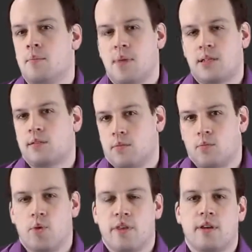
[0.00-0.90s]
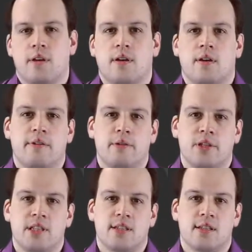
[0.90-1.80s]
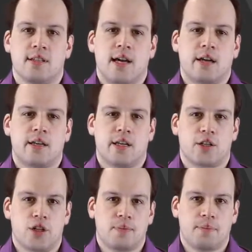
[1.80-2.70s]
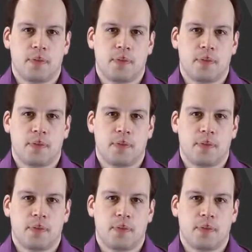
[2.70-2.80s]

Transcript: but with a very decent architecture.